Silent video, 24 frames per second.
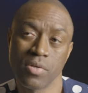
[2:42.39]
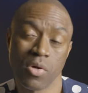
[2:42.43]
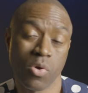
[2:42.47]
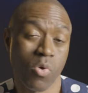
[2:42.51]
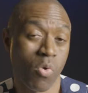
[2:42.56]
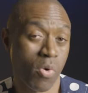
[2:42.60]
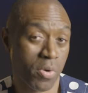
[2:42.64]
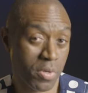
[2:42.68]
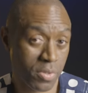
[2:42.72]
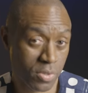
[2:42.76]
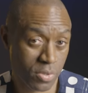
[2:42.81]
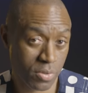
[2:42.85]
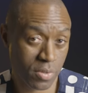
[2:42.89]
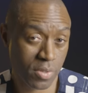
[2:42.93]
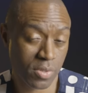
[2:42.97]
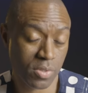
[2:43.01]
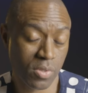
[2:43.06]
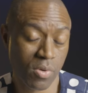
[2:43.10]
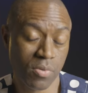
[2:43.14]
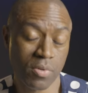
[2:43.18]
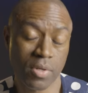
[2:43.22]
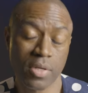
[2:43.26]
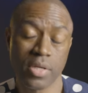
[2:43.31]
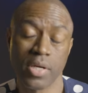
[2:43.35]
according to his
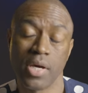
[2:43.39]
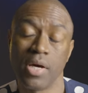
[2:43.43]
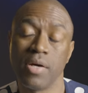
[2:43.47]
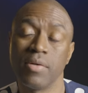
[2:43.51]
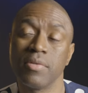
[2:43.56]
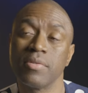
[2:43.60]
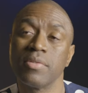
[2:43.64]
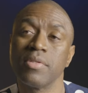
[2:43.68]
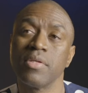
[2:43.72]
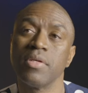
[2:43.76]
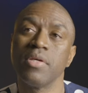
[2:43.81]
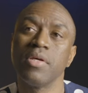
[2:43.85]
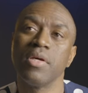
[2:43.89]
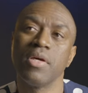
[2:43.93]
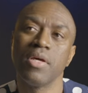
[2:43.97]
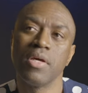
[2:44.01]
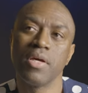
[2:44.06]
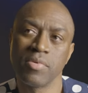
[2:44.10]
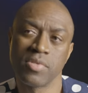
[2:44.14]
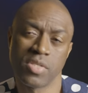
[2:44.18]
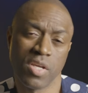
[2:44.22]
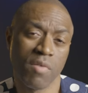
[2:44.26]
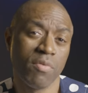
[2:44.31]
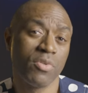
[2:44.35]
own account,
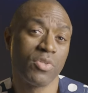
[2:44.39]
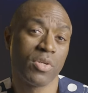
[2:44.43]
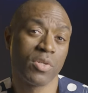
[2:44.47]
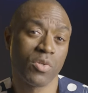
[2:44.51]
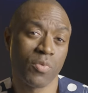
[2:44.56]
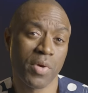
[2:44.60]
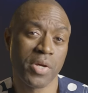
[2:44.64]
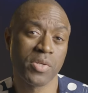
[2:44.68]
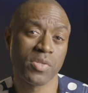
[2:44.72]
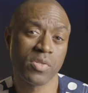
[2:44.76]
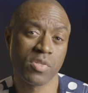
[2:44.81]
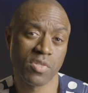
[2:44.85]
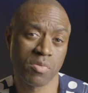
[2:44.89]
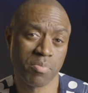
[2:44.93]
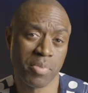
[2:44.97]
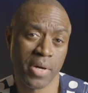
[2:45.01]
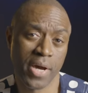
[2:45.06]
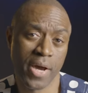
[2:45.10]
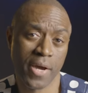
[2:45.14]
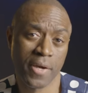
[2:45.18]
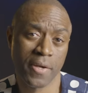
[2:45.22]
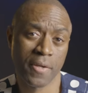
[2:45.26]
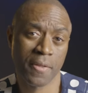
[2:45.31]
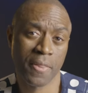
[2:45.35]
several generations
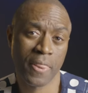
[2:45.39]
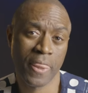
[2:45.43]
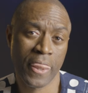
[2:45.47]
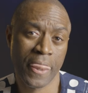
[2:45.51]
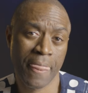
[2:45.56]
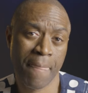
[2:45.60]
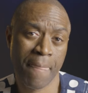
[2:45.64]
back.